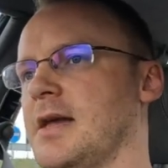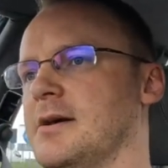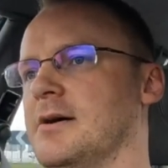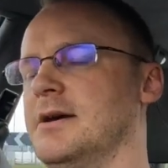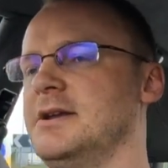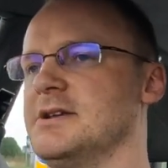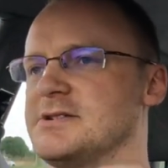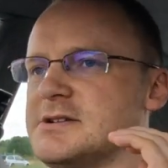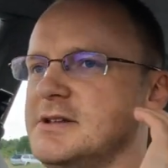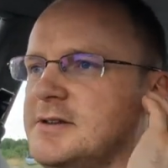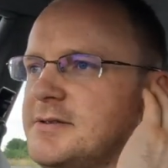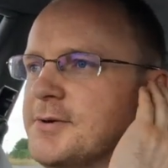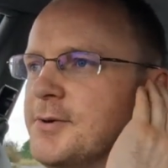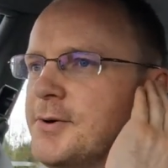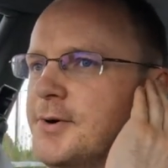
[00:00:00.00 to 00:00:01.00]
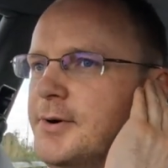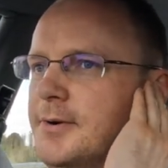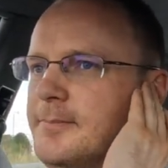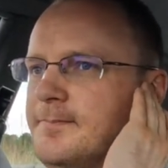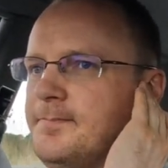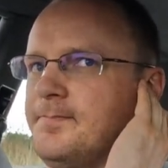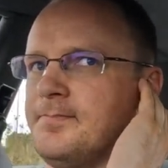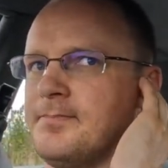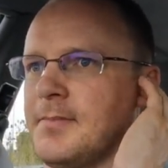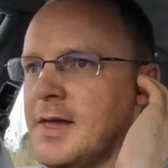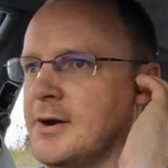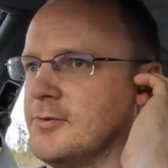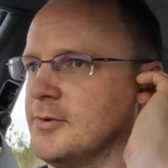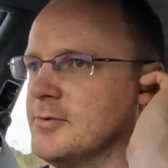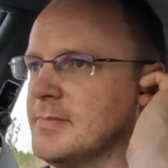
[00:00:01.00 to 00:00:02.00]
I initially thought,
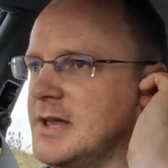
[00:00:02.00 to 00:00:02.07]
oh well,